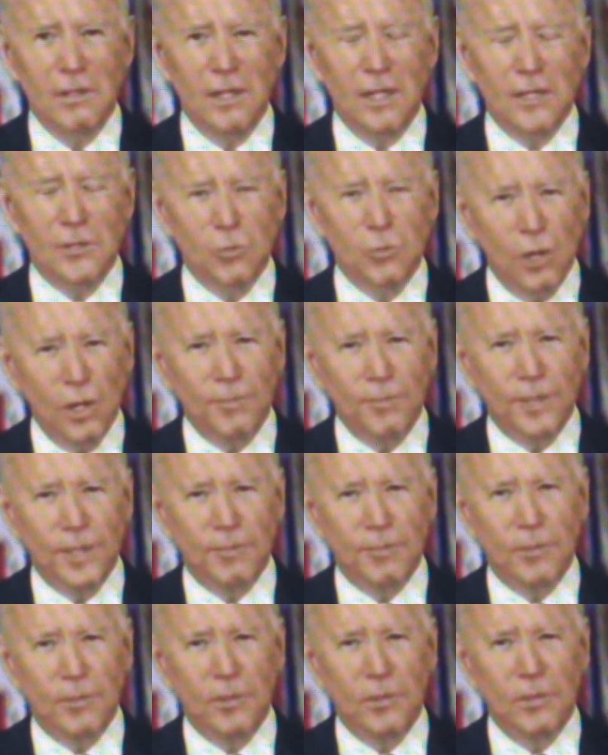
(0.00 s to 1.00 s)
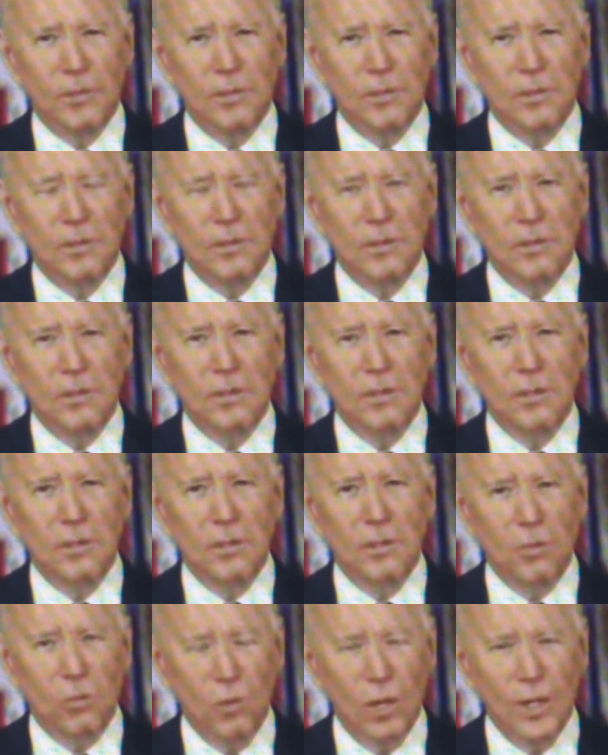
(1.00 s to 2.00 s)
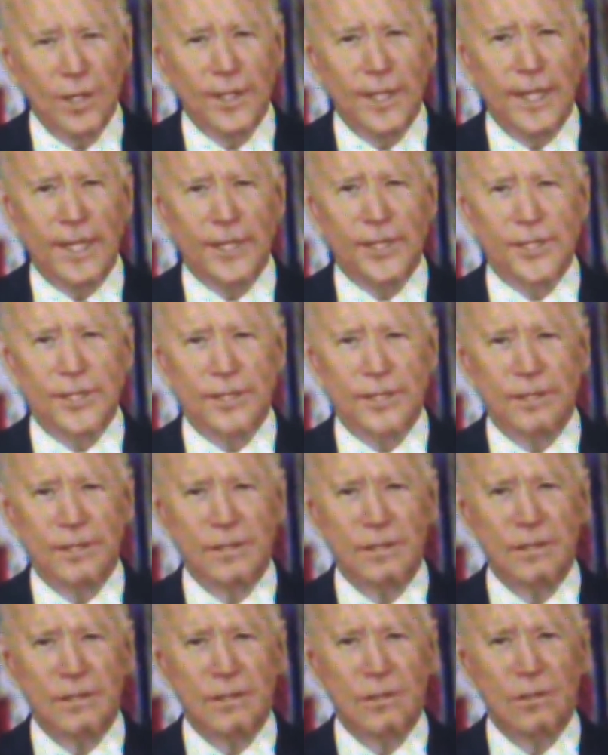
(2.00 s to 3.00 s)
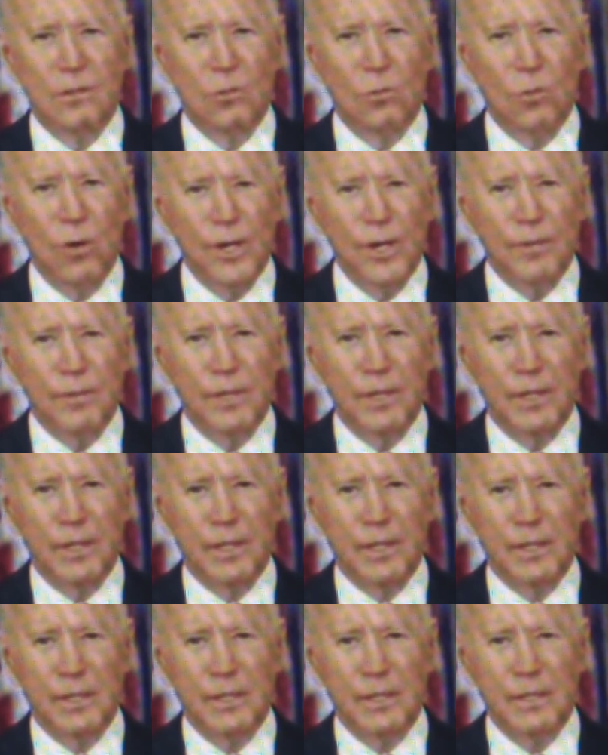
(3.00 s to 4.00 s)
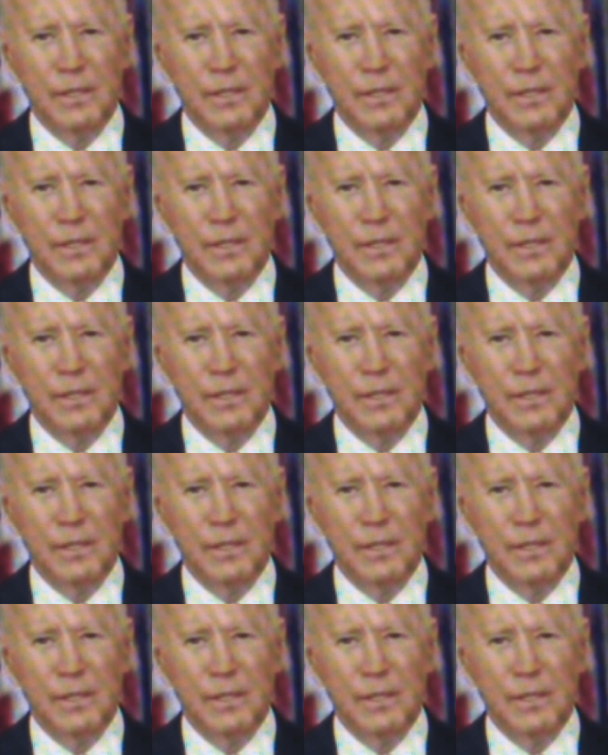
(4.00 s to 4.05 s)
as one people, one nation, one America.